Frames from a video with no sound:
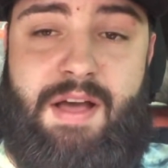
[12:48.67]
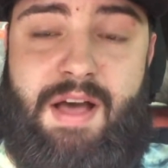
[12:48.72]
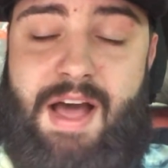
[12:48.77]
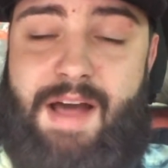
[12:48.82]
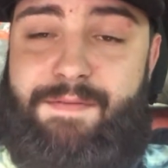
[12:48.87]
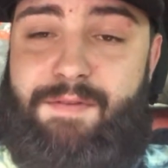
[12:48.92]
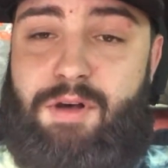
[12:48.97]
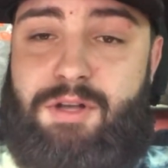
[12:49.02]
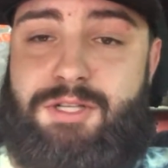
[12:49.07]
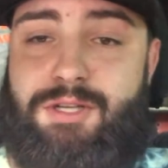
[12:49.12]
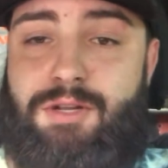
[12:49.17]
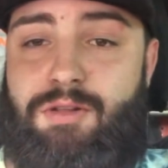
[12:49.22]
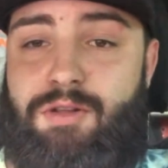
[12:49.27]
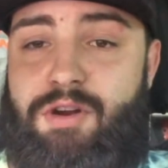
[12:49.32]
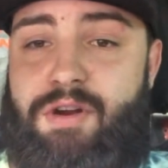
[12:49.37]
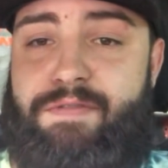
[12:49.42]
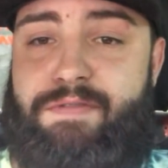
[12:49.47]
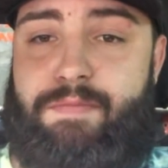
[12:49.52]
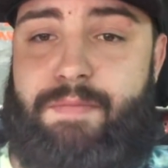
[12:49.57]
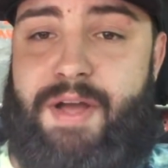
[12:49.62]
I've also
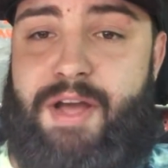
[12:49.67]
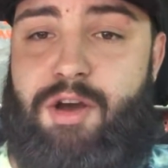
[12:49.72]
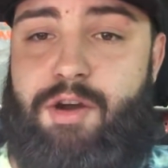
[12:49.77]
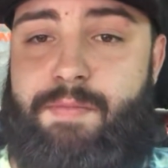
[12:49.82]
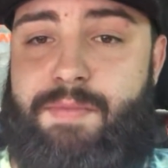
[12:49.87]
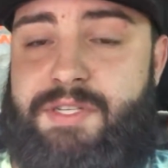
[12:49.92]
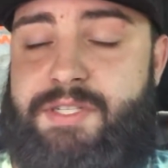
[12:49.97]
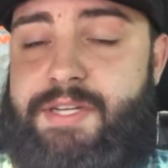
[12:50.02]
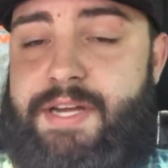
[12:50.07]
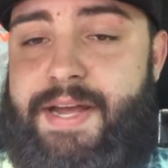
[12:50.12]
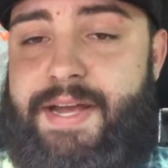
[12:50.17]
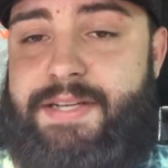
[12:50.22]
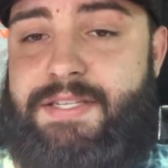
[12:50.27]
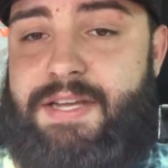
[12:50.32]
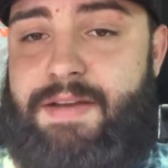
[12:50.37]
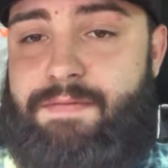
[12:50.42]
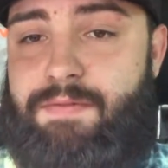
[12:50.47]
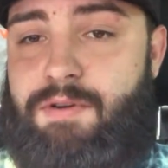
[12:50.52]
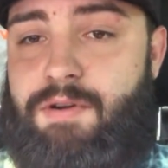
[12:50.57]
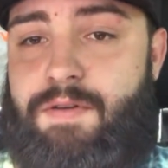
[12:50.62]
learned from my own mistakes.
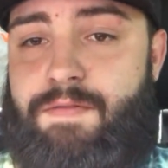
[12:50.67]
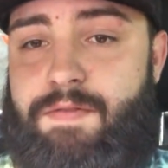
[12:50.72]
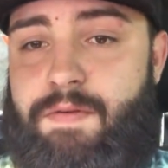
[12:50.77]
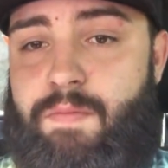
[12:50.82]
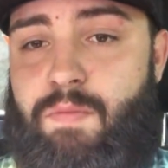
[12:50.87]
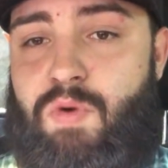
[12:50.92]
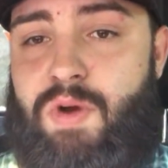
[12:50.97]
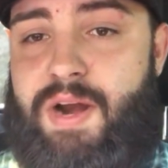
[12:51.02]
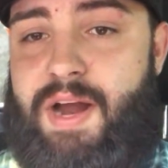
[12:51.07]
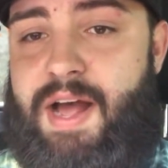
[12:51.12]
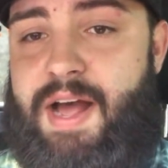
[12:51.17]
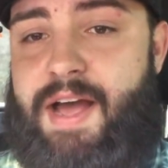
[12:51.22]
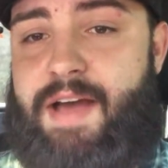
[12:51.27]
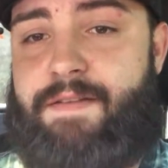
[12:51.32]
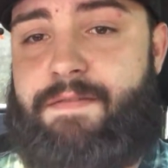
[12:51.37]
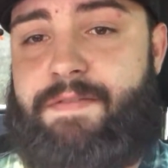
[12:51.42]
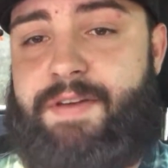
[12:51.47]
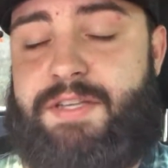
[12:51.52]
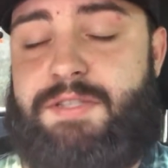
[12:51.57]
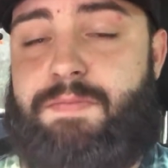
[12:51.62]
I've learned from what
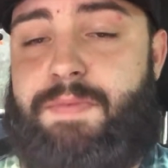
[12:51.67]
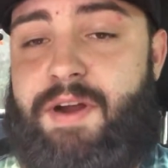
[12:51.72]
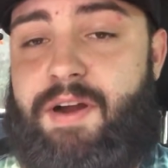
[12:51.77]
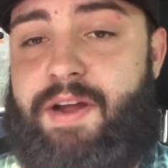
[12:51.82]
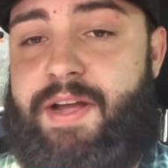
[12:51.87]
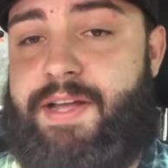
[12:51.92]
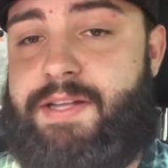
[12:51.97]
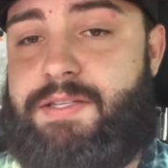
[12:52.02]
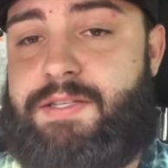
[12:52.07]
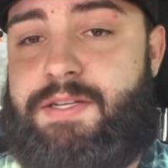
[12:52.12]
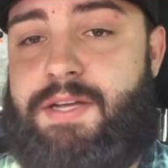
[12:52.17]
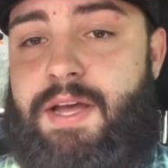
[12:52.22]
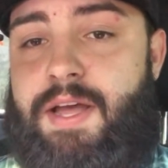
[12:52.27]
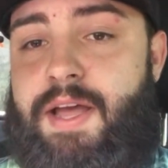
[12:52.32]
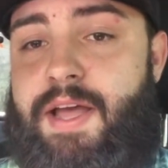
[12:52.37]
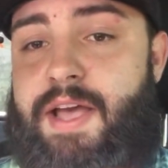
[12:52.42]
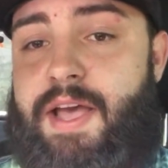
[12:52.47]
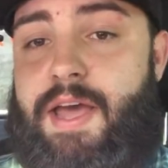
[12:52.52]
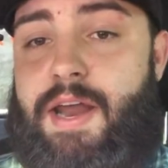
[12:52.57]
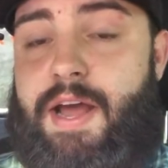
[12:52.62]
I've experienced,
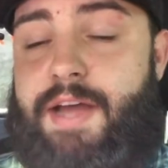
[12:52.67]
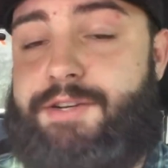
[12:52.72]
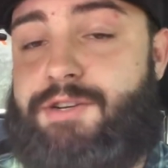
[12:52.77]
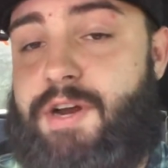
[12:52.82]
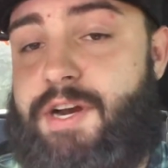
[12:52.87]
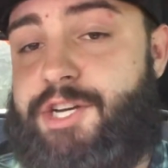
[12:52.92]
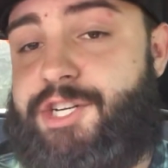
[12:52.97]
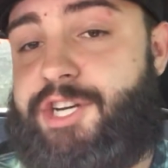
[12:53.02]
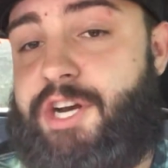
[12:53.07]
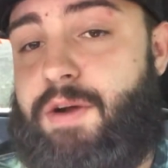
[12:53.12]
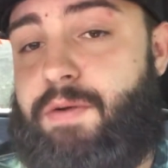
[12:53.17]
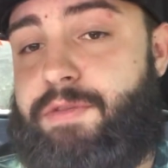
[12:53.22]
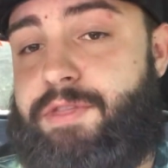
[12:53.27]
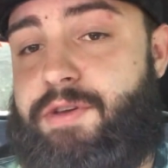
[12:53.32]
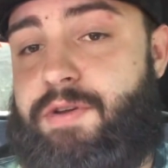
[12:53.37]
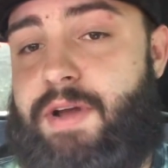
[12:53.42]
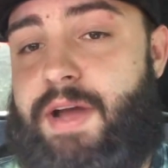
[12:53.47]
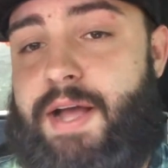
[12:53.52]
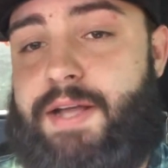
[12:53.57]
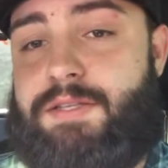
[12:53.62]
and I try to share it with
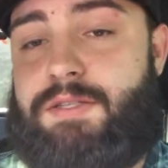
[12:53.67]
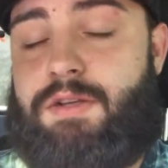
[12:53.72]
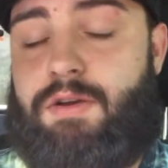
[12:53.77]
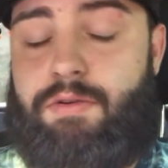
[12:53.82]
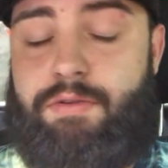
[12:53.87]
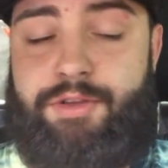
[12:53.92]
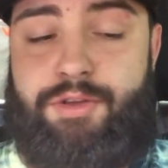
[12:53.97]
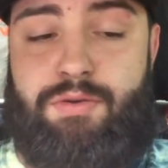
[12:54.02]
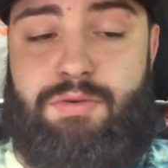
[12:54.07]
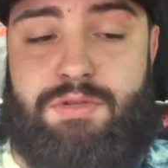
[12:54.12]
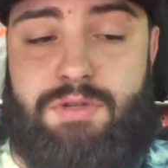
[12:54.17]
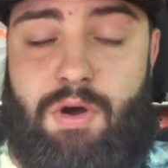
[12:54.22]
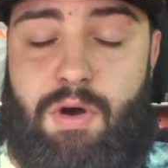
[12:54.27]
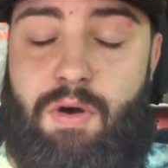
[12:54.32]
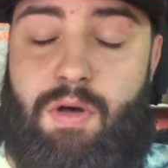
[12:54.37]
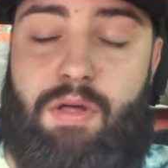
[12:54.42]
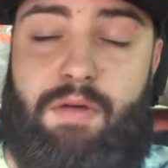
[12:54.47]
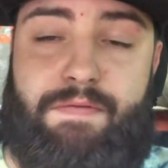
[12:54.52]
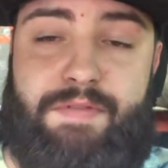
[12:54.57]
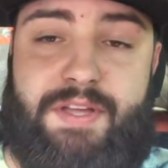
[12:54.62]
you guys. So use
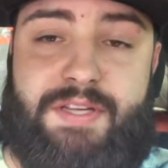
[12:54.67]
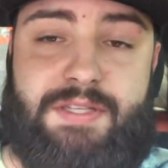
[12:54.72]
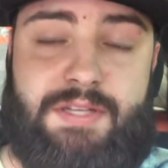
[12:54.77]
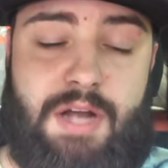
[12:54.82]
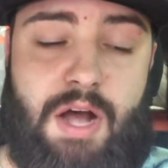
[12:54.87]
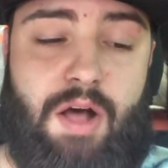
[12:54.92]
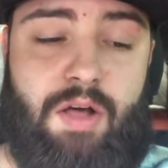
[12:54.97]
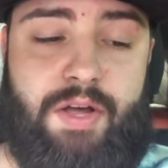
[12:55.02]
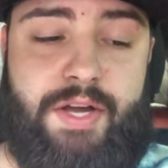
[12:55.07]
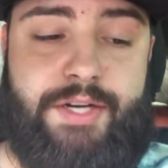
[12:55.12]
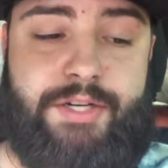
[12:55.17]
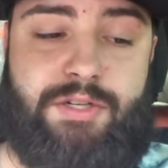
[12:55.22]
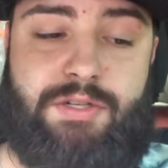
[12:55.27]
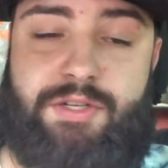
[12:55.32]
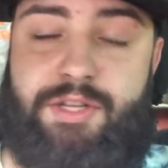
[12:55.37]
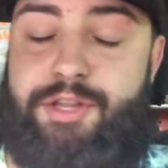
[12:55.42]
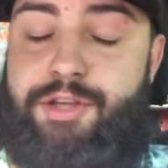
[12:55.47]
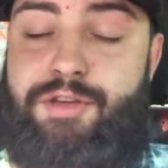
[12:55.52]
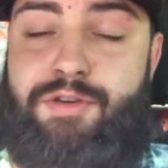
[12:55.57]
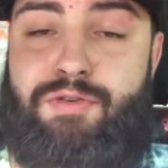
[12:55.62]
all of this knowledge,
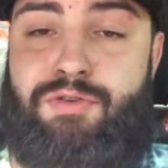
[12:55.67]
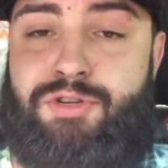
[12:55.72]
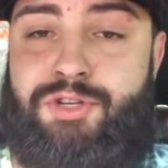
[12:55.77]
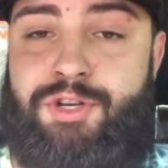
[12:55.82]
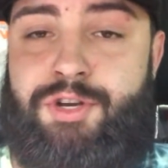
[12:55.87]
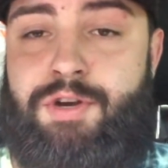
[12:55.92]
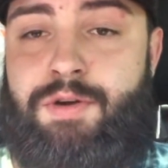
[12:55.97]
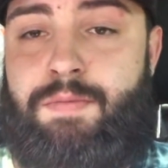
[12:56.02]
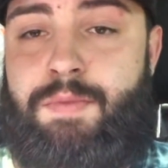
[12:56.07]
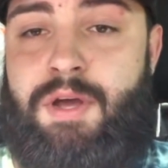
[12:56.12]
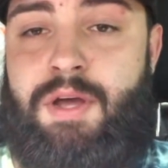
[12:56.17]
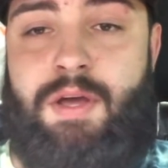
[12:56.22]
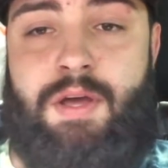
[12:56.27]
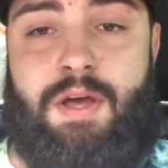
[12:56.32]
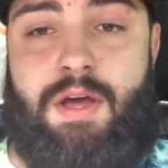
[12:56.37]
the YouTube,